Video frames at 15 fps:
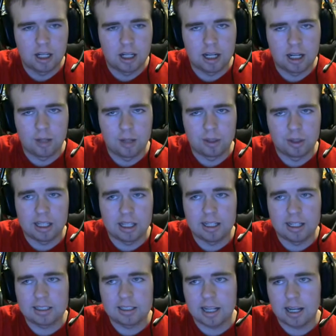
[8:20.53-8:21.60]
But then
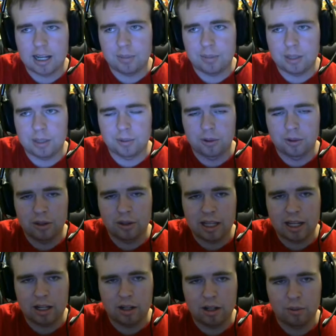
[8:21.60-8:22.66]
it's got people
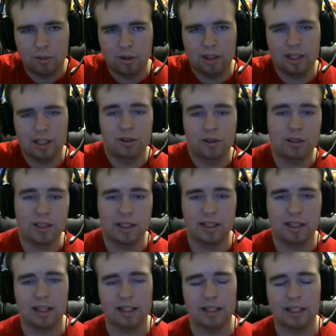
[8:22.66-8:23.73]
that are really
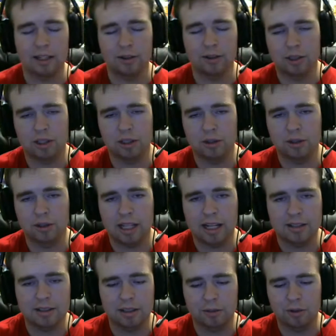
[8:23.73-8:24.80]
interested in Halo 2
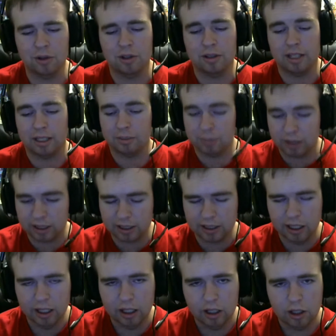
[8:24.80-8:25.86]
Classic version like me,
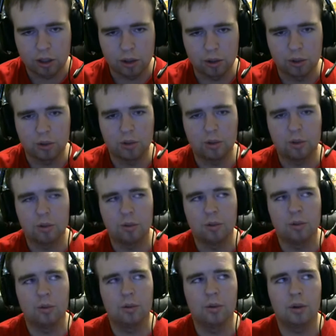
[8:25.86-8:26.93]

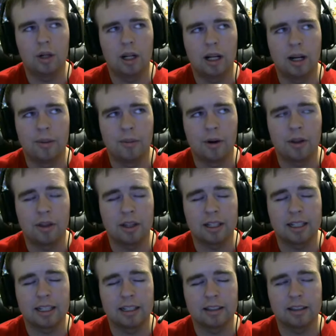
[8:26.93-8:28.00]
who are
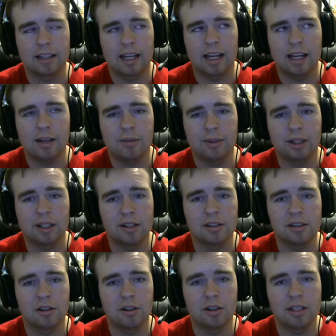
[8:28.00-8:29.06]
thinking that because
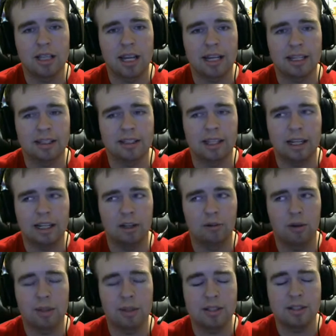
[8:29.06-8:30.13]
they're taking the Halo
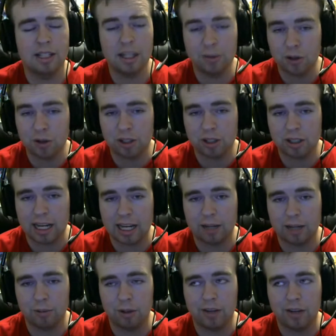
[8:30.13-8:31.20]
1 PC version
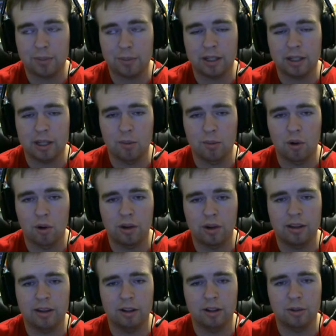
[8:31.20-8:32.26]
and revamping it more
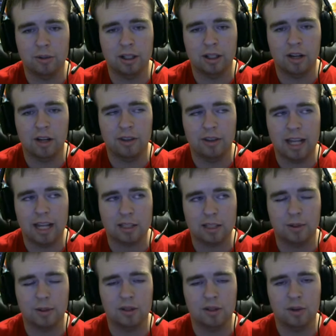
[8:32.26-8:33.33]
than they're doing of the
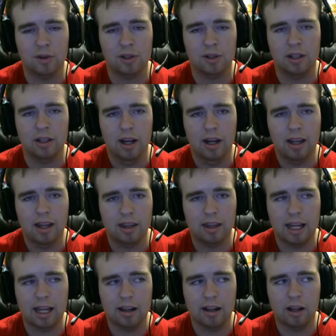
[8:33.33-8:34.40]
Xbox version,
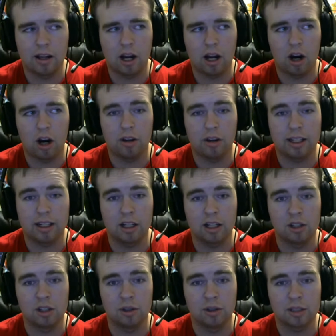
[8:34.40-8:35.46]
then are they going to
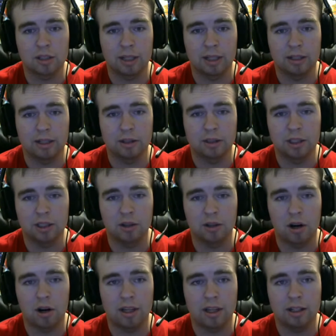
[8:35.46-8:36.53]
do this with Halo 2?
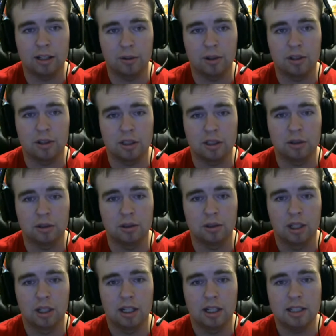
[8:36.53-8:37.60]
Are they going to
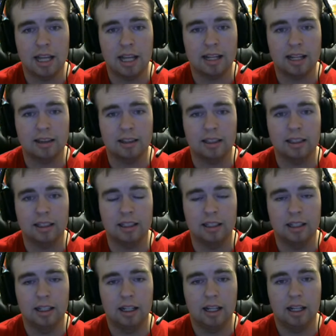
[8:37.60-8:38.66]
take
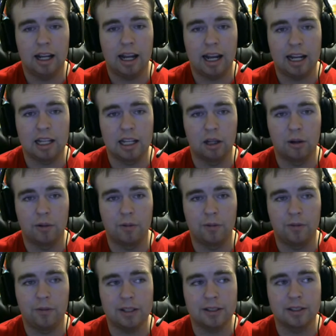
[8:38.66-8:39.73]
the Halo
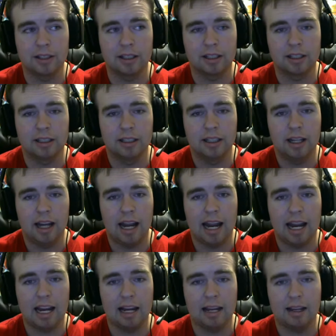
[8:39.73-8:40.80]
Vista
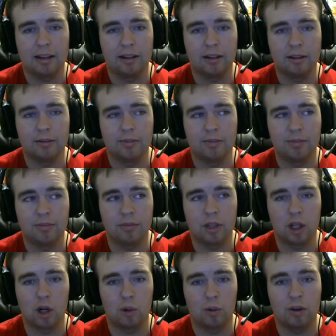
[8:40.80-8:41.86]
and,
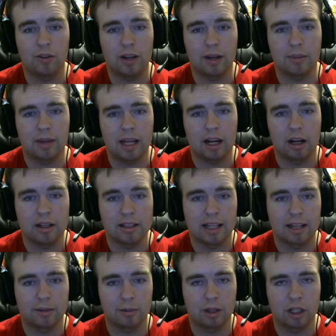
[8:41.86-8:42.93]
you know, revamp that? Is
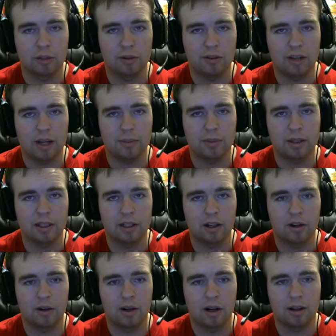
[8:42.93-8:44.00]
that what they're revamping,
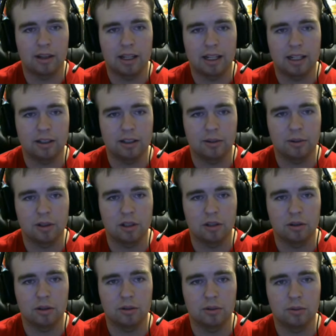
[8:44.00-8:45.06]
or are they going
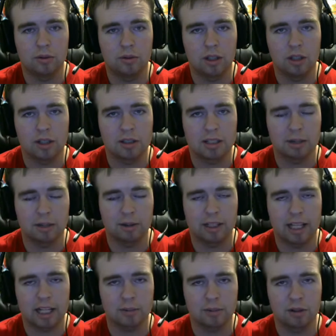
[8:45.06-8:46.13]
to just stick with the
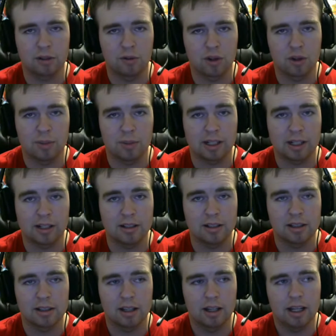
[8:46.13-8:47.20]
Xbox version
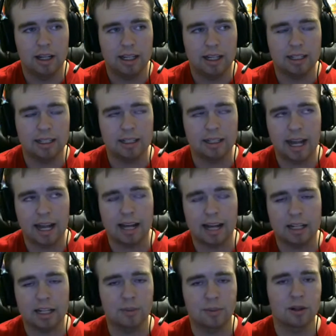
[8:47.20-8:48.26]
because it had
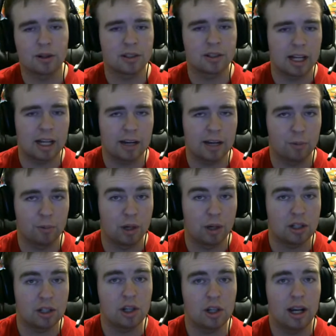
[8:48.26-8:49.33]
Xbox Live,
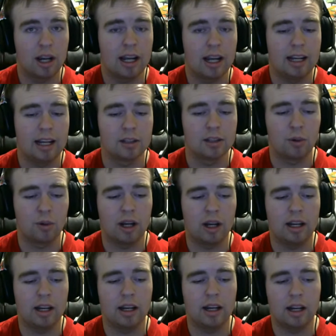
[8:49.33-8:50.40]
which is
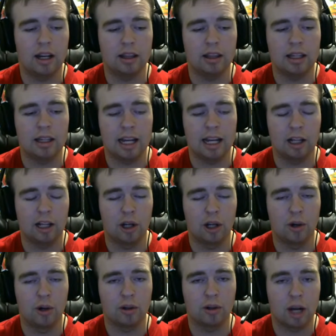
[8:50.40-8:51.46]
what
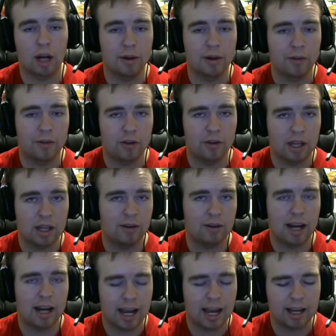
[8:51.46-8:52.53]
Halo Combat Evolved never
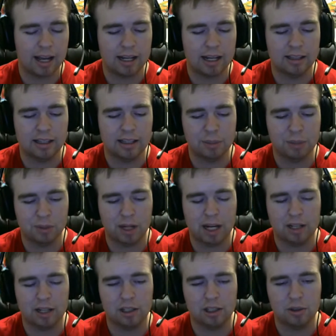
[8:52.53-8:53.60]
had, and people
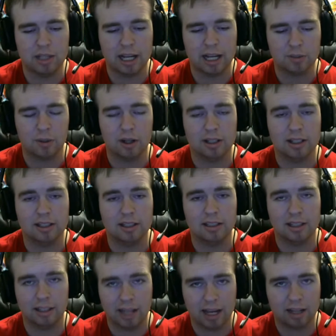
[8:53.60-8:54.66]
had to use Xbox
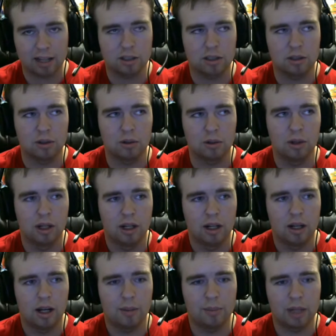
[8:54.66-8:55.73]
Connect to
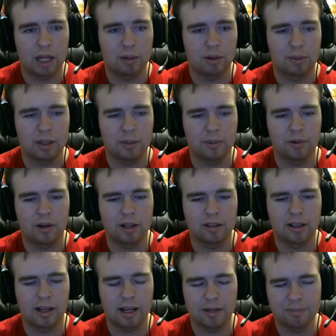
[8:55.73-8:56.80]
play with people
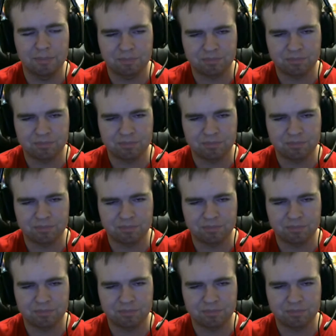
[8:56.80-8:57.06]
online.